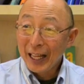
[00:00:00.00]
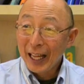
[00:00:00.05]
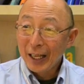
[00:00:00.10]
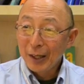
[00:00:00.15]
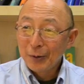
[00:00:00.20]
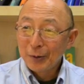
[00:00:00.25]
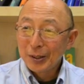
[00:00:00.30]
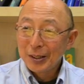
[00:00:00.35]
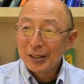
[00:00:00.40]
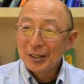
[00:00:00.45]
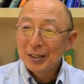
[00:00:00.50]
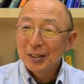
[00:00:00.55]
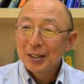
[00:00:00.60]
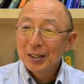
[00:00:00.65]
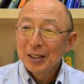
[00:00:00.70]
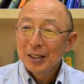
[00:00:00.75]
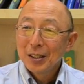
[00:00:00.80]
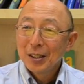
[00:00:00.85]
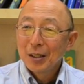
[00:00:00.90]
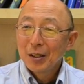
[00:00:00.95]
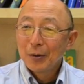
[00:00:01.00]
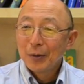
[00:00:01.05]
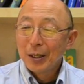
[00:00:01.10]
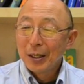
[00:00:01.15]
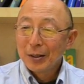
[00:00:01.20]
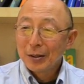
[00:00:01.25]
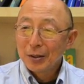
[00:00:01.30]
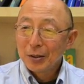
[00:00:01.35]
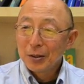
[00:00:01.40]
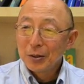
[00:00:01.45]
language,
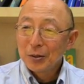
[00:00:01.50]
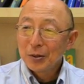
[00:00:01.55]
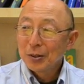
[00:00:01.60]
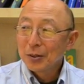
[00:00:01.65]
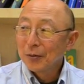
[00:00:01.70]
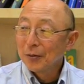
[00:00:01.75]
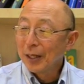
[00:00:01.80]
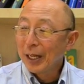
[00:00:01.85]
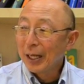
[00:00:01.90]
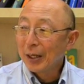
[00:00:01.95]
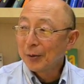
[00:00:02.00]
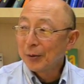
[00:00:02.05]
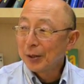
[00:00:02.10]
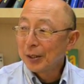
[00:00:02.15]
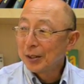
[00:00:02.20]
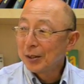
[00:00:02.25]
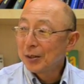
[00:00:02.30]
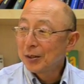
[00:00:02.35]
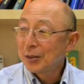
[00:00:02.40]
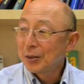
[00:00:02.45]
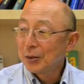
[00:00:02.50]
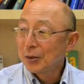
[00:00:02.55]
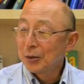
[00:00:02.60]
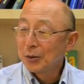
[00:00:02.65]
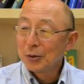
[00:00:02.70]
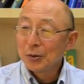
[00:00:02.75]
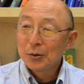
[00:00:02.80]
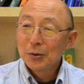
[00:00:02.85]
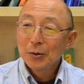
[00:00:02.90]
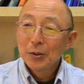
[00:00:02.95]
around the use of language
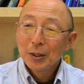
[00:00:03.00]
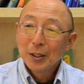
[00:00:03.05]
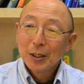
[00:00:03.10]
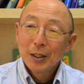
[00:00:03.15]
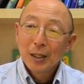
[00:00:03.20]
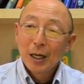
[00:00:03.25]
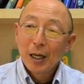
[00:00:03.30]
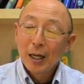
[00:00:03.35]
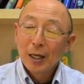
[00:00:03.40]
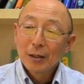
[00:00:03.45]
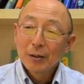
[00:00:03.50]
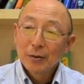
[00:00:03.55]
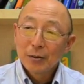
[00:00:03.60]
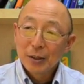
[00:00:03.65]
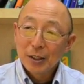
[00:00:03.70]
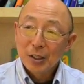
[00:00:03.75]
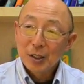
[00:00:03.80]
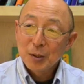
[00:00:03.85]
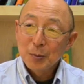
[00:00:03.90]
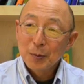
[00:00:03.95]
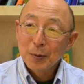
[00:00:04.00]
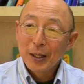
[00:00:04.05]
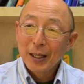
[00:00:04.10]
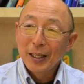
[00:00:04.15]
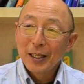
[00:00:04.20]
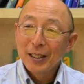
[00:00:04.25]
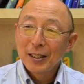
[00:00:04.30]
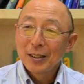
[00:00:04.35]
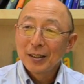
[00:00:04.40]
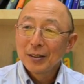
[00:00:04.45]
to, to
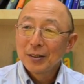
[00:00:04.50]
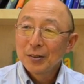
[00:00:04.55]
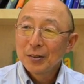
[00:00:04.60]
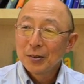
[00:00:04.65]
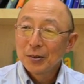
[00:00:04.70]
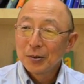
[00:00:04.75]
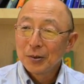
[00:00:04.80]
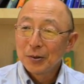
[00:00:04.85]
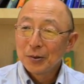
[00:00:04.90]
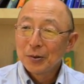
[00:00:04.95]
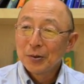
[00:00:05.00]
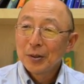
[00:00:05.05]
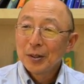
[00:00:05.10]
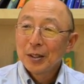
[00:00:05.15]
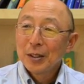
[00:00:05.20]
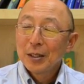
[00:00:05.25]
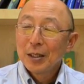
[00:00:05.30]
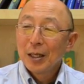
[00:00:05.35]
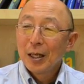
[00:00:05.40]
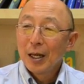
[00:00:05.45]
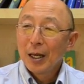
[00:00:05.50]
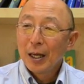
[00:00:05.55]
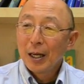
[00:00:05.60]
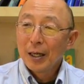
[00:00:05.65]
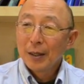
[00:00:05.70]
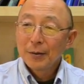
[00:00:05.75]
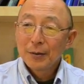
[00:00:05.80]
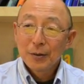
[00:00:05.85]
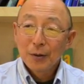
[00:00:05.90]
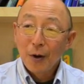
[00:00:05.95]
explain, to,
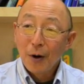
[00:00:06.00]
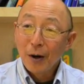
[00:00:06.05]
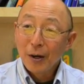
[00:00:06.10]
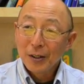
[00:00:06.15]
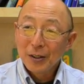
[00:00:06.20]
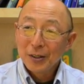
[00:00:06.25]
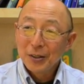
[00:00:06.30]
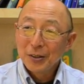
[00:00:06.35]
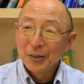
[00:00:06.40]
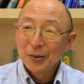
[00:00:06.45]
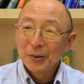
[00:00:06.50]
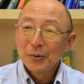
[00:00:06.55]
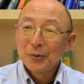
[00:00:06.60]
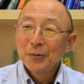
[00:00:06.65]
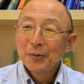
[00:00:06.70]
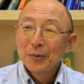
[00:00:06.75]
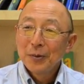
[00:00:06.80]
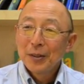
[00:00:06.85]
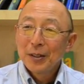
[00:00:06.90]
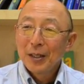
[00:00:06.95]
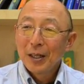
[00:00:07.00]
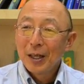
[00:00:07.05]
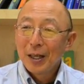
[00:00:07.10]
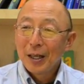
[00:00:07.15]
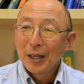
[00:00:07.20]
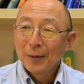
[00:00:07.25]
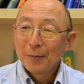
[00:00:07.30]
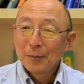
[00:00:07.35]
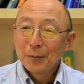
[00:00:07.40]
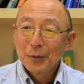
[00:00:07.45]
to argue,
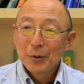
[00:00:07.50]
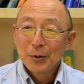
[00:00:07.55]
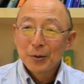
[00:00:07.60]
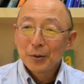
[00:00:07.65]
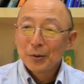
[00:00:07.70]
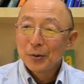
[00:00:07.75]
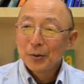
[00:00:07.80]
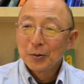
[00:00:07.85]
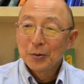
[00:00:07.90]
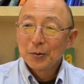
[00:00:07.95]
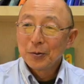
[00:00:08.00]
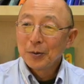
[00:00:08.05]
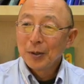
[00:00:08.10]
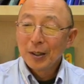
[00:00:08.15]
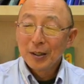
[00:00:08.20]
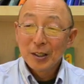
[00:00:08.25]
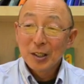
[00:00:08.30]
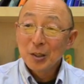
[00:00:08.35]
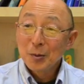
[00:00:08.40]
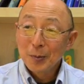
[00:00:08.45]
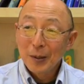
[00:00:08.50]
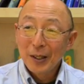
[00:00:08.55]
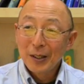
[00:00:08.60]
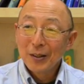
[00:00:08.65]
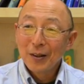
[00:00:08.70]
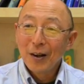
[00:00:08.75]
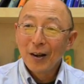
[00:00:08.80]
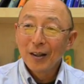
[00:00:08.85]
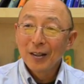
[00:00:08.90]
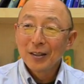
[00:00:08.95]
um, to uh, display
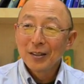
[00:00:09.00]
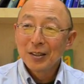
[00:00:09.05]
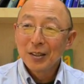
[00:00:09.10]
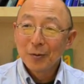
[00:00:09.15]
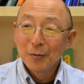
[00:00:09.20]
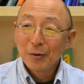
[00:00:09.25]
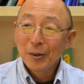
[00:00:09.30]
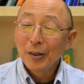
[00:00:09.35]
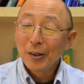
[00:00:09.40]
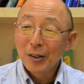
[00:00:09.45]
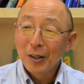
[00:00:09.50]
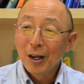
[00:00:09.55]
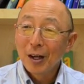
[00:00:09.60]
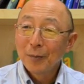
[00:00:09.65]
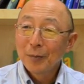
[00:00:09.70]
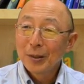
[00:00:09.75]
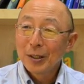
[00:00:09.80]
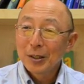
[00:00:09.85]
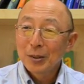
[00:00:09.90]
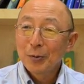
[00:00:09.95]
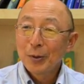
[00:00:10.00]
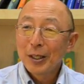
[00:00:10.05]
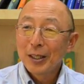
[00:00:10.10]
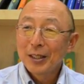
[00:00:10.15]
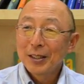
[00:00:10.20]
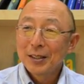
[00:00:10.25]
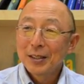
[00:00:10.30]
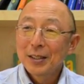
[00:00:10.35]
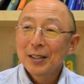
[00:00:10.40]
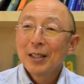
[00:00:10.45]
knowledge in very complex
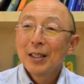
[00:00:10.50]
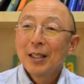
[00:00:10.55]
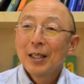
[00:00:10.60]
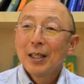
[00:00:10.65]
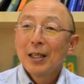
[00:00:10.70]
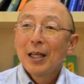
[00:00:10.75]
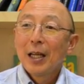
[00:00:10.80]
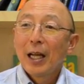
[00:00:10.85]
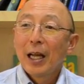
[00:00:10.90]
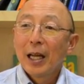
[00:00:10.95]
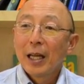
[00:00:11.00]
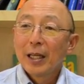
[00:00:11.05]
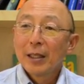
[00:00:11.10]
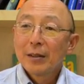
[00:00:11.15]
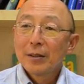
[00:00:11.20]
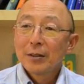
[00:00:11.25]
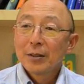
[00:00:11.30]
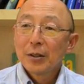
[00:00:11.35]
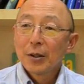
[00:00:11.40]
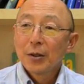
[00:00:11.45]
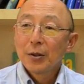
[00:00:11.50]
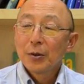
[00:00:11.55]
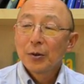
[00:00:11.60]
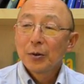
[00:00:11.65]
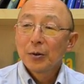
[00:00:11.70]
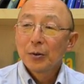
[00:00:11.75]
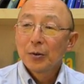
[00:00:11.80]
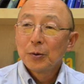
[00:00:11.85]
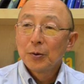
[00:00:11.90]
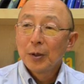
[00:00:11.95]
ways. And
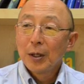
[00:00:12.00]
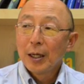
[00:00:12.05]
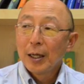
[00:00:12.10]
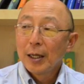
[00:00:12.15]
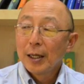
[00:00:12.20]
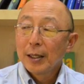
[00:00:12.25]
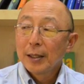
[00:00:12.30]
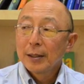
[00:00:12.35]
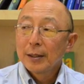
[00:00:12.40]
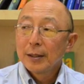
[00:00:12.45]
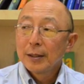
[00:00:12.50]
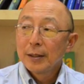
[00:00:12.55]
so, uh,